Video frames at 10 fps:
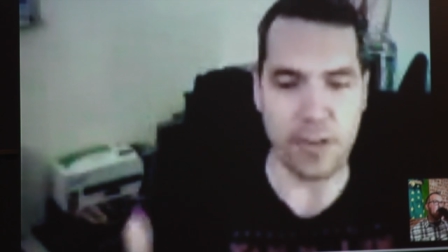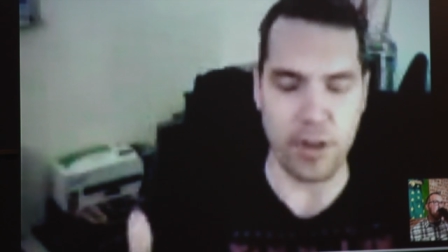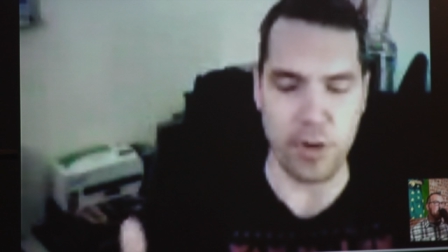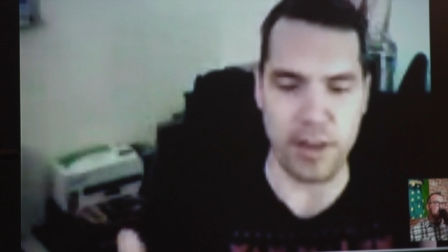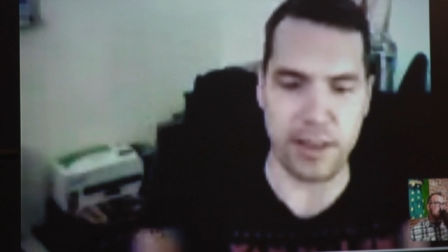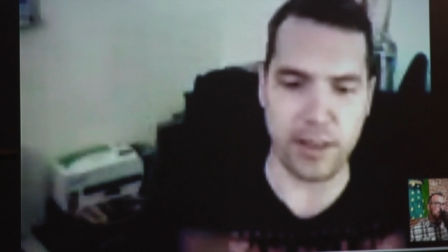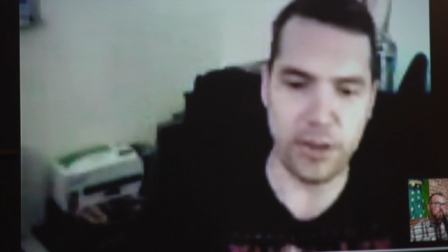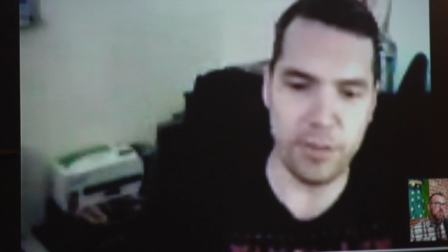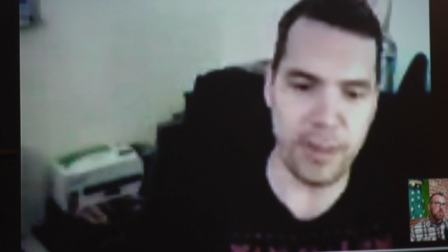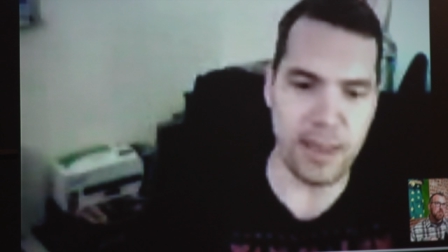So it
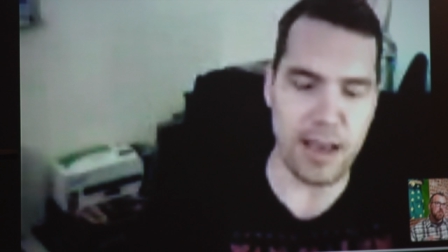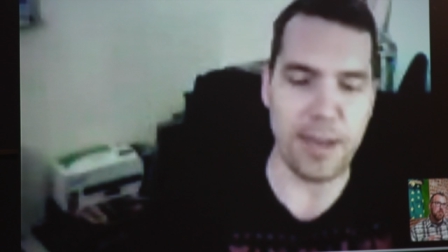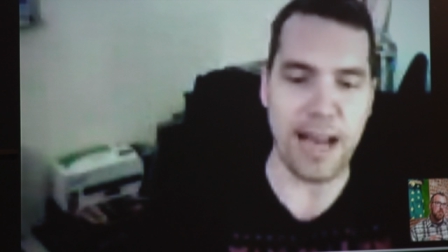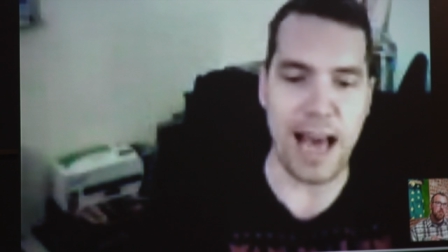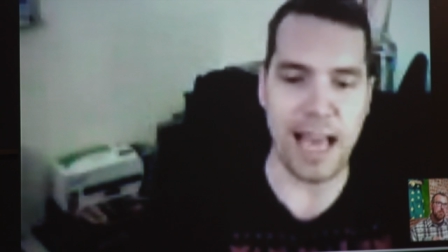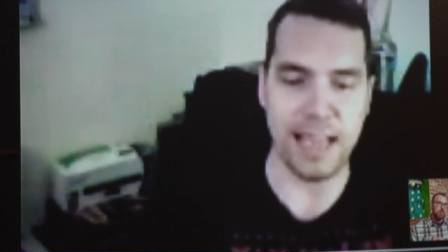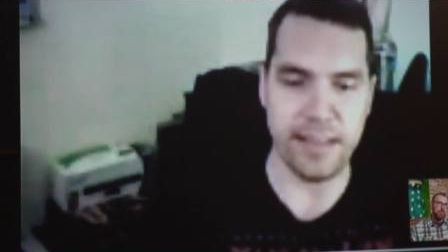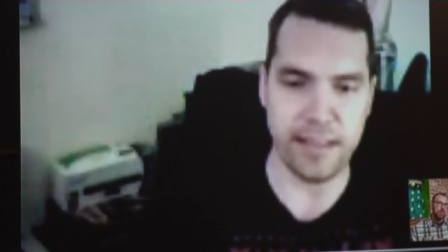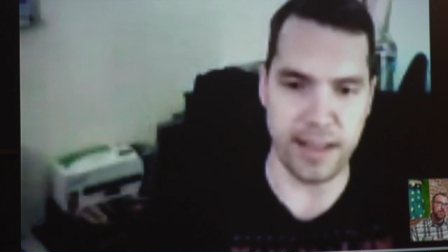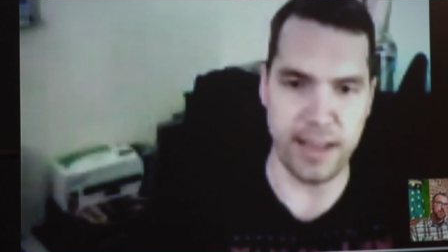could be. I mean, height
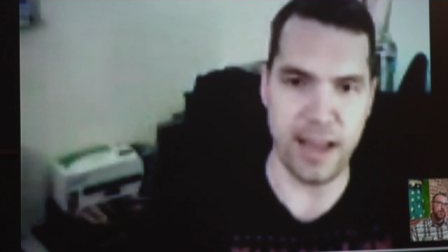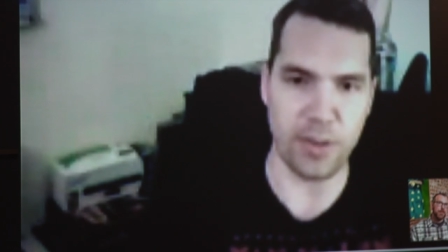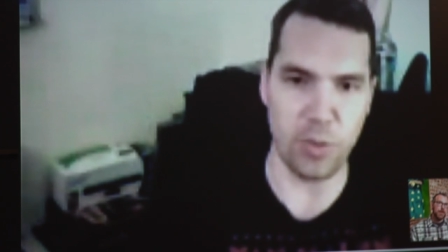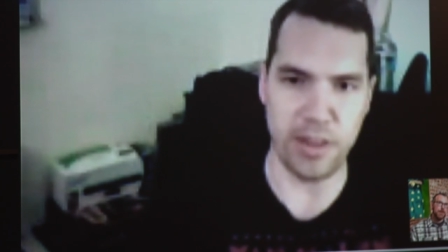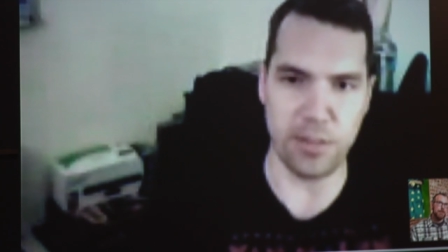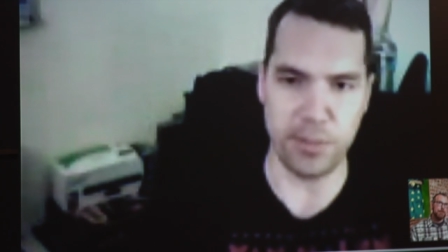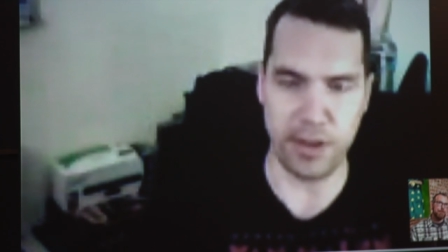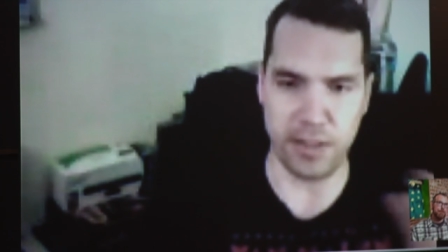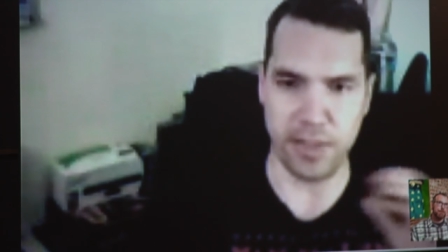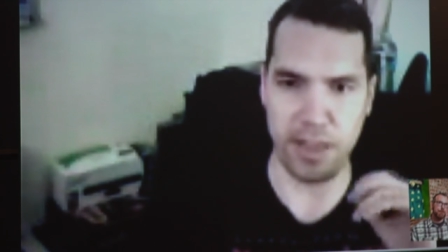is another way the
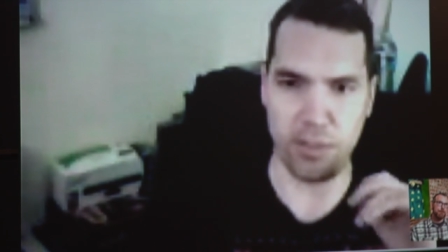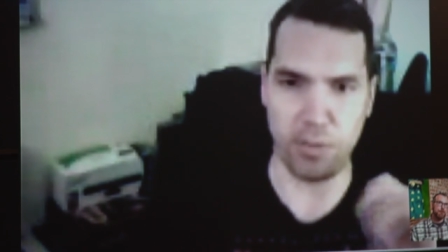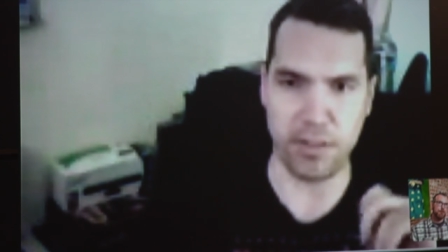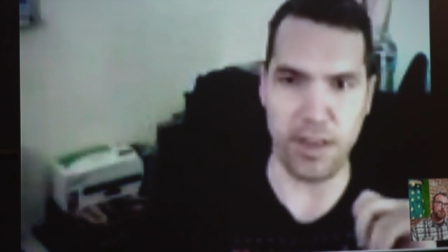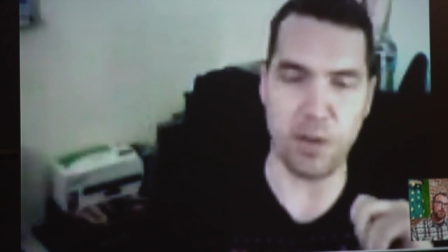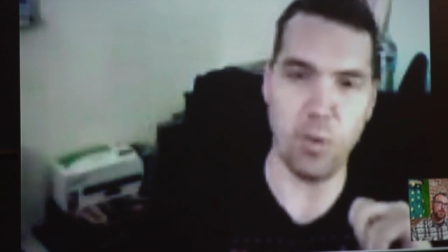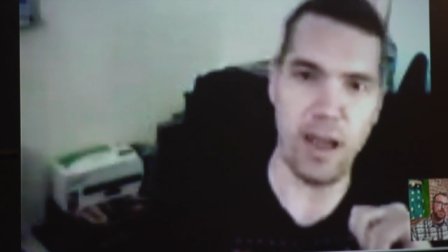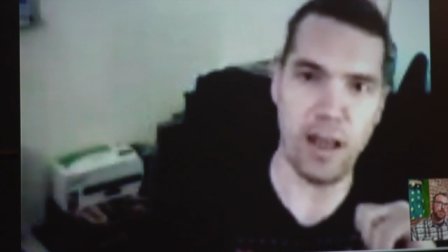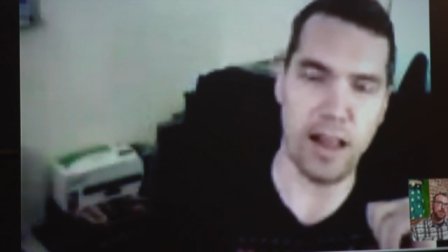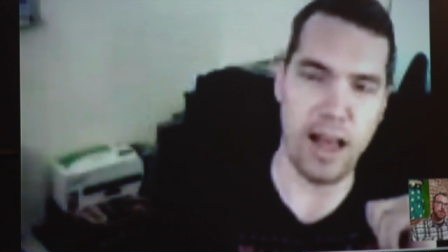player thinks, where it's like,
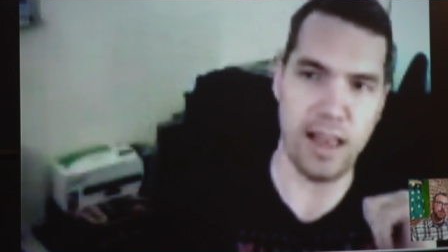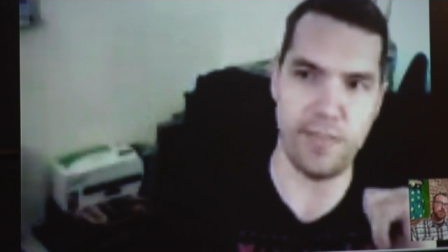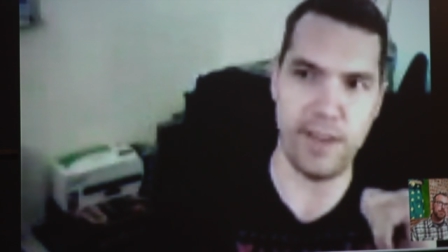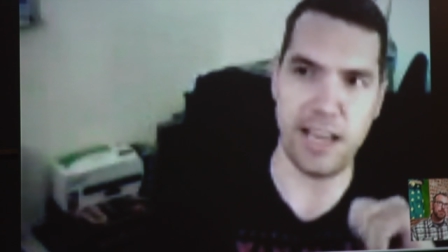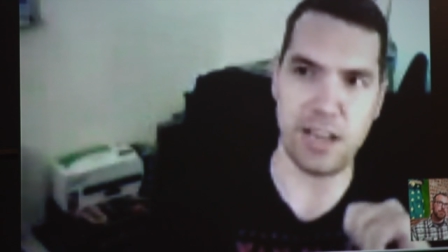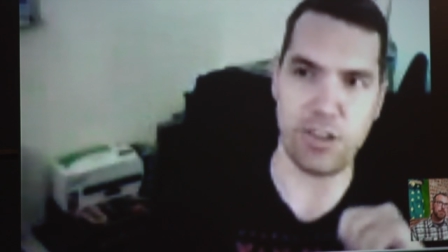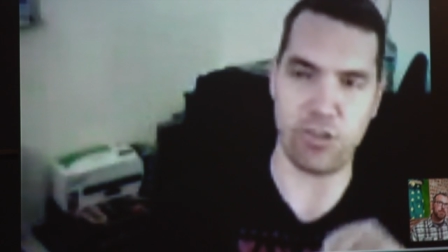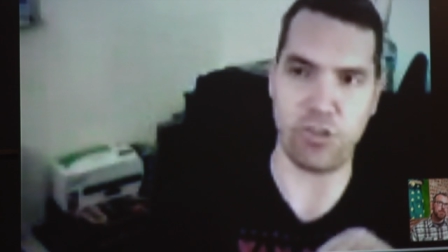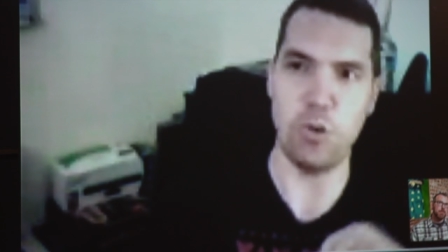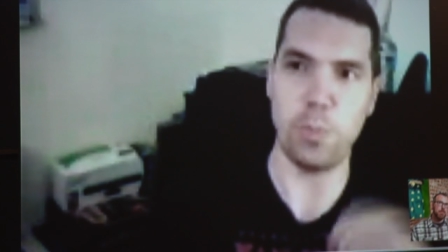well, if I get a
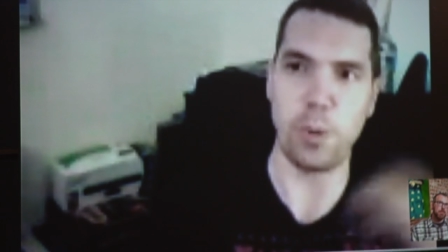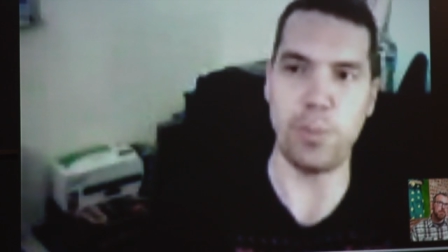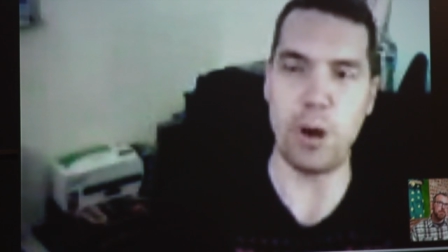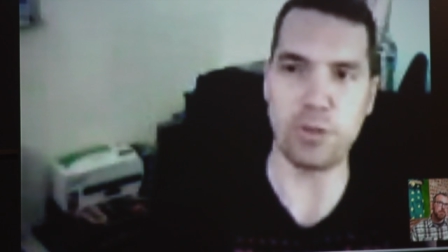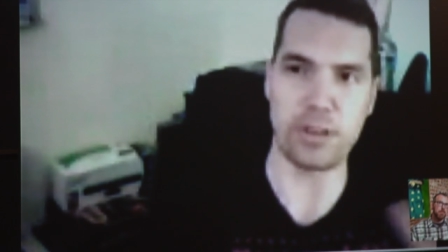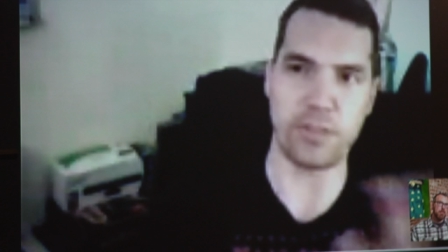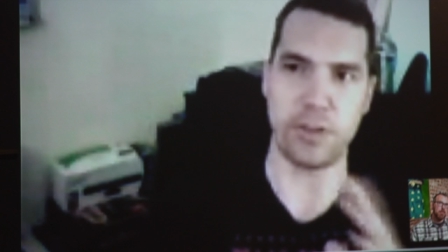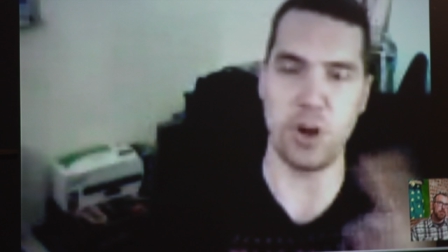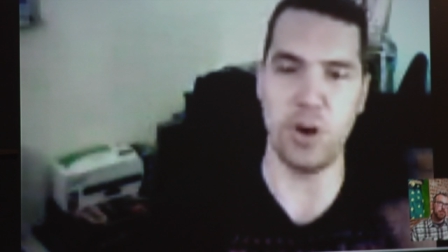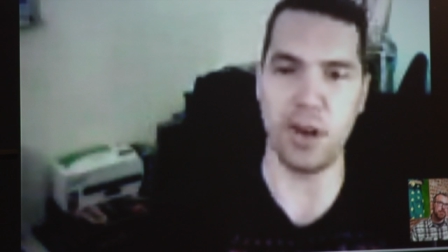super bonus
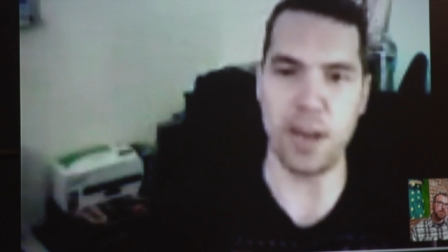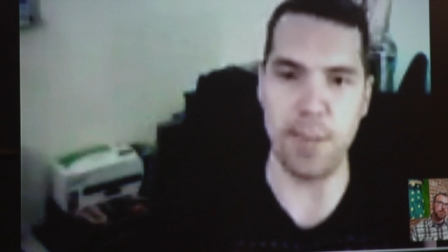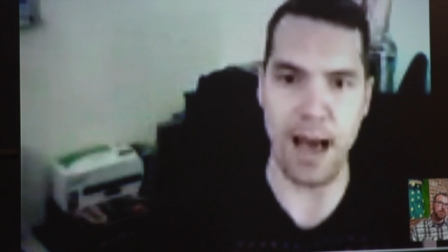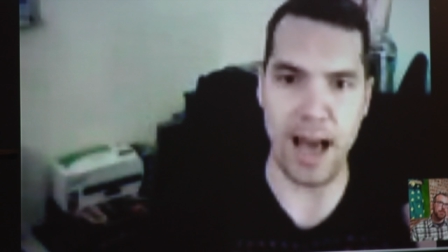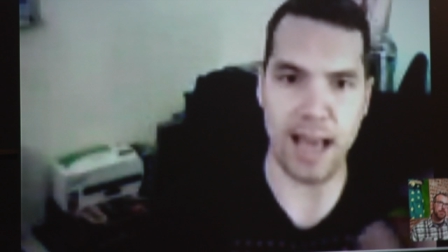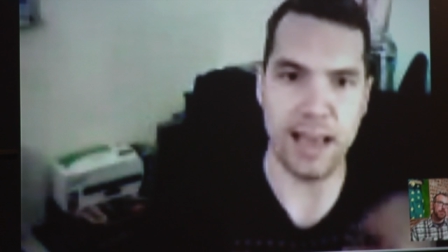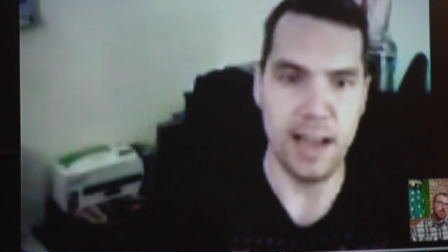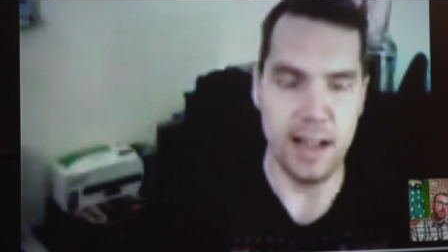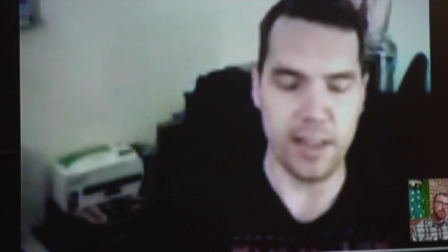for going up high,